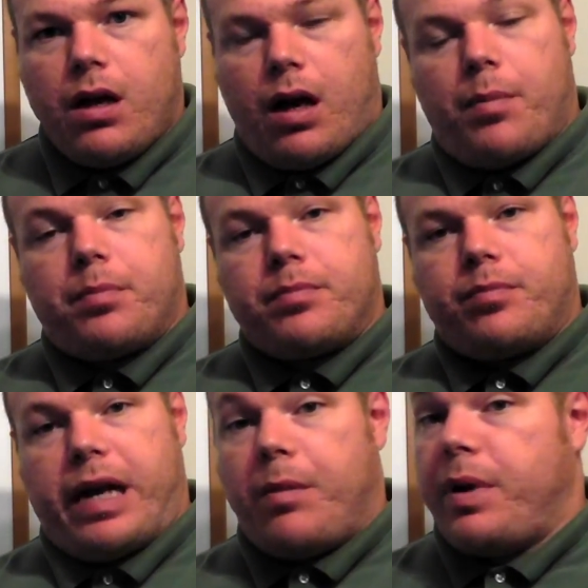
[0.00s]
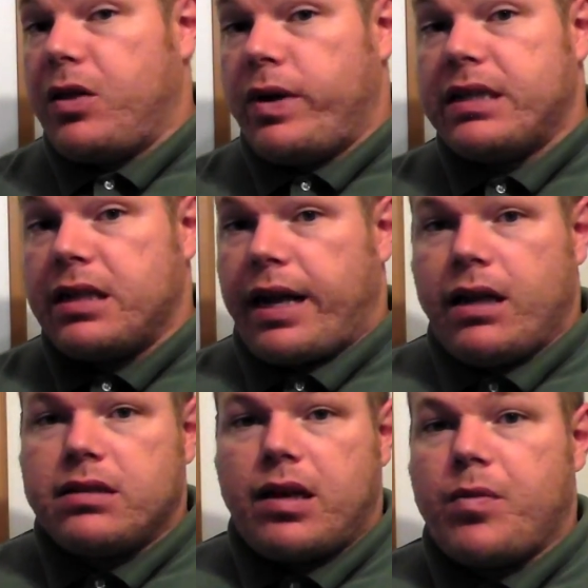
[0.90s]
Um, my name, by the way, is Nick
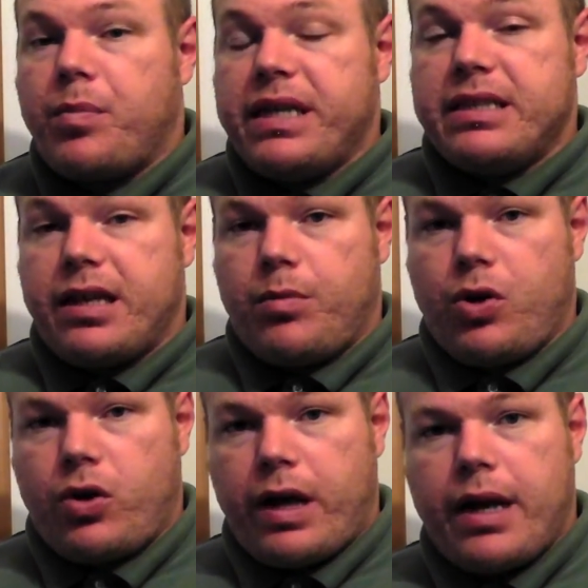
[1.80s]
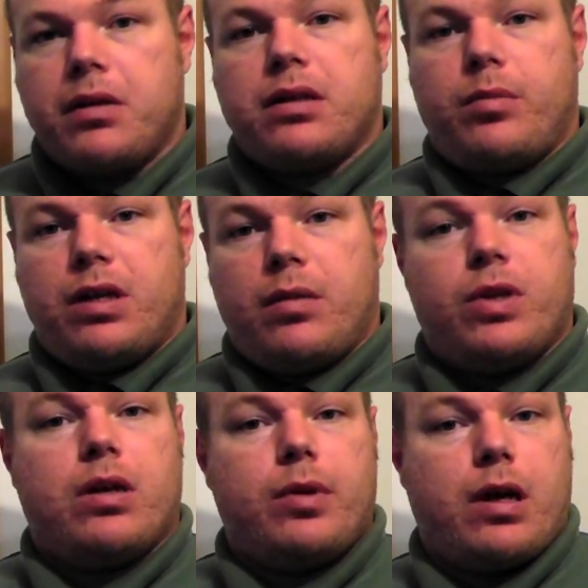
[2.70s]
Ellis. I am the PC Computer Guy,
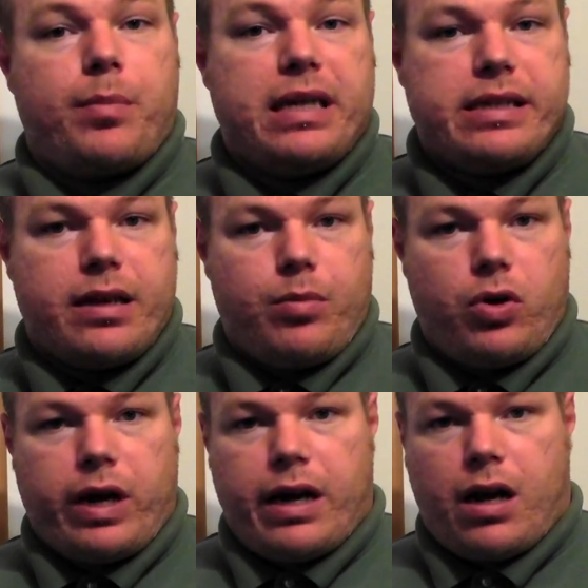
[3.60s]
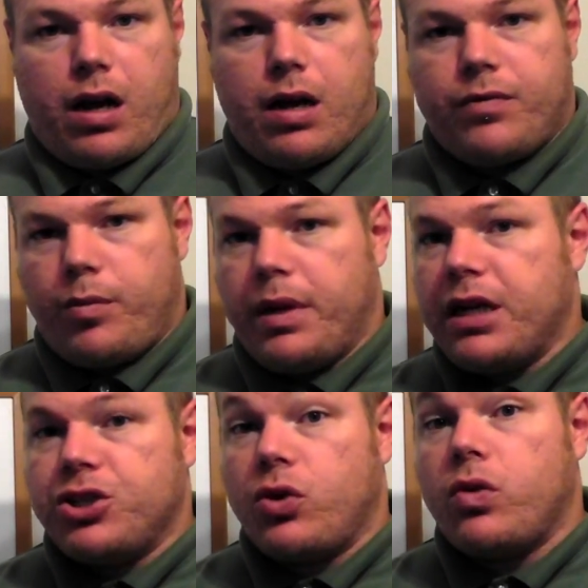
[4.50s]
www.pccomputerguy.com for
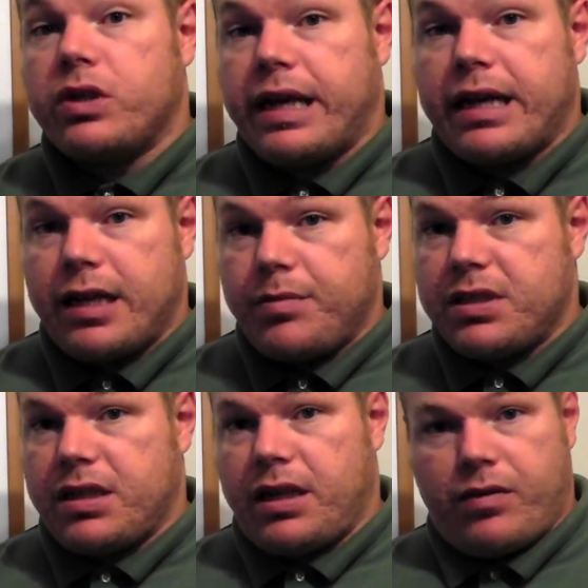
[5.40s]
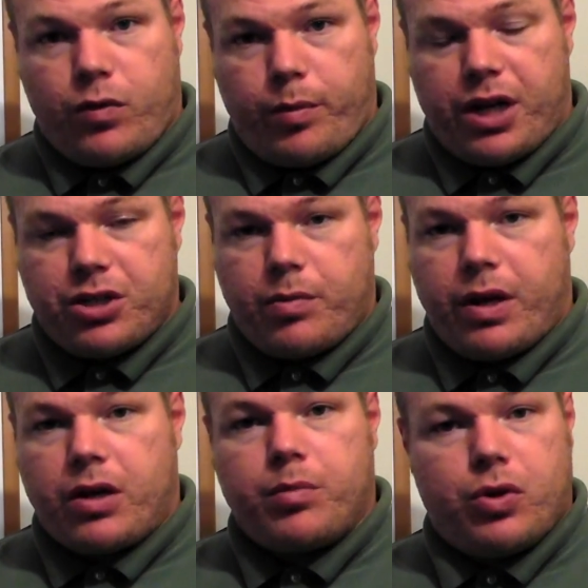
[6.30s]
many general tech tips and information
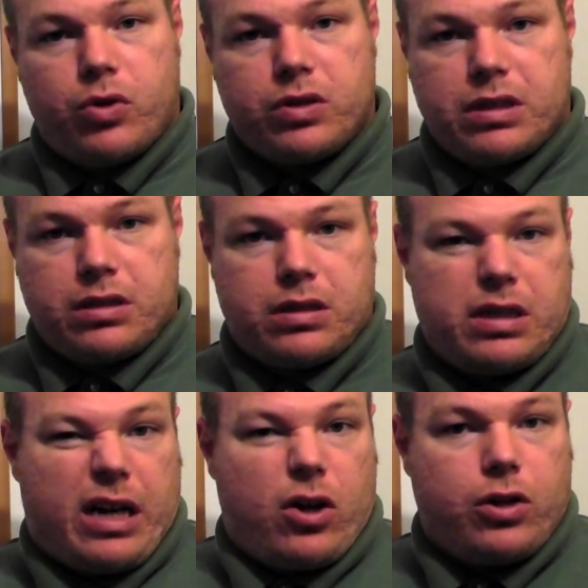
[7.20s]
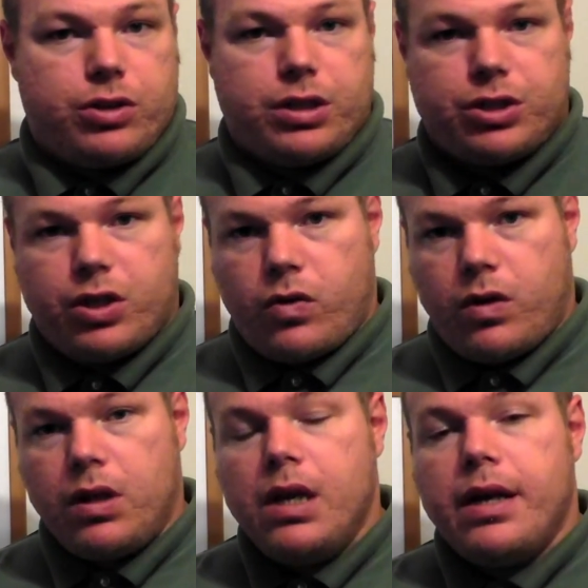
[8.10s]
about computers and technology in
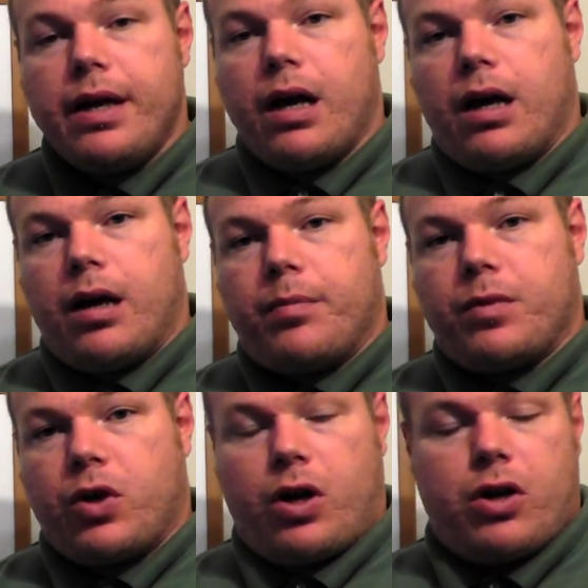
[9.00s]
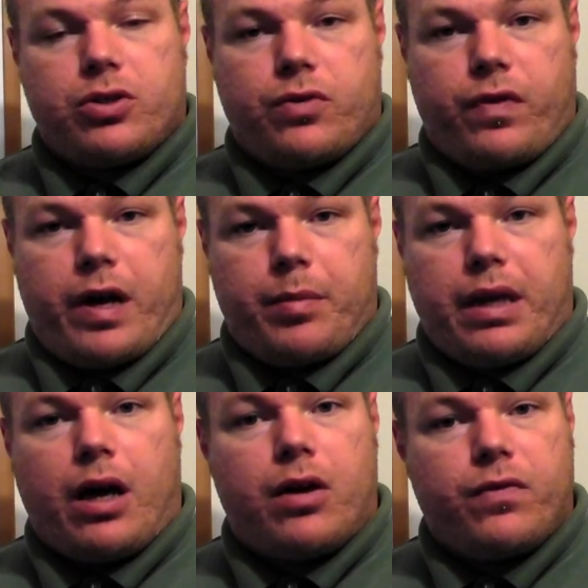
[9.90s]
general. Um, you can also find
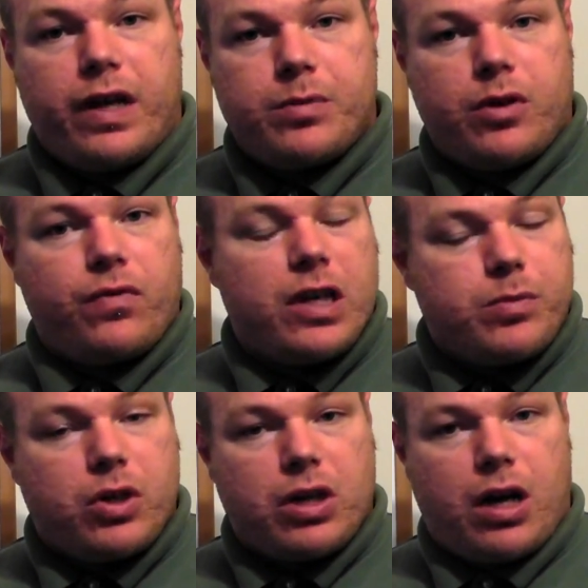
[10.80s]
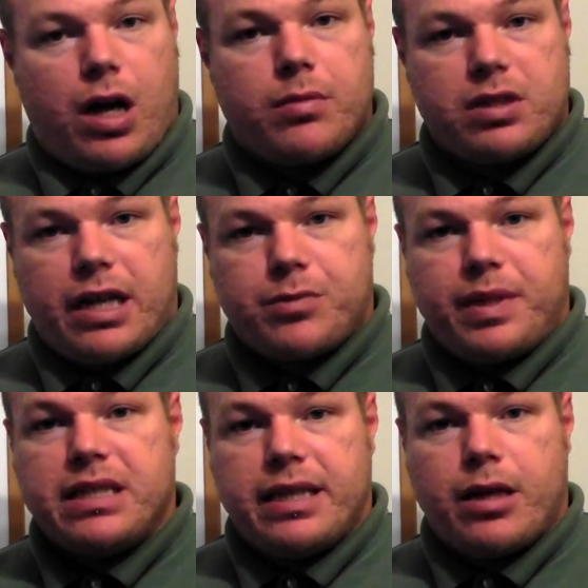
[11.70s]
me on Facebook, facebook.com slash
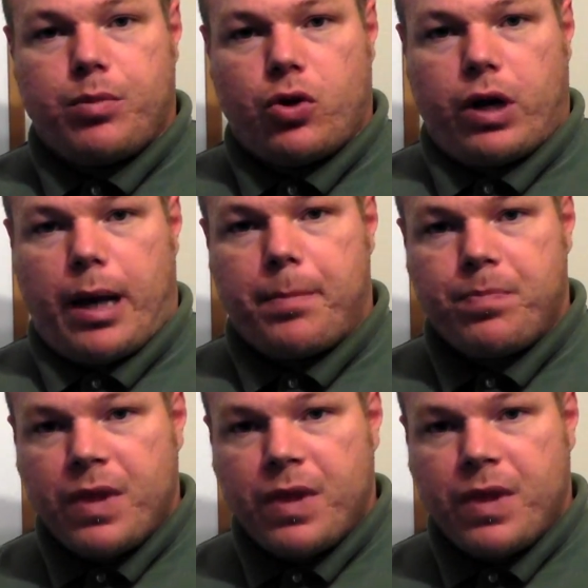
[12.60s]
pccomputerguy.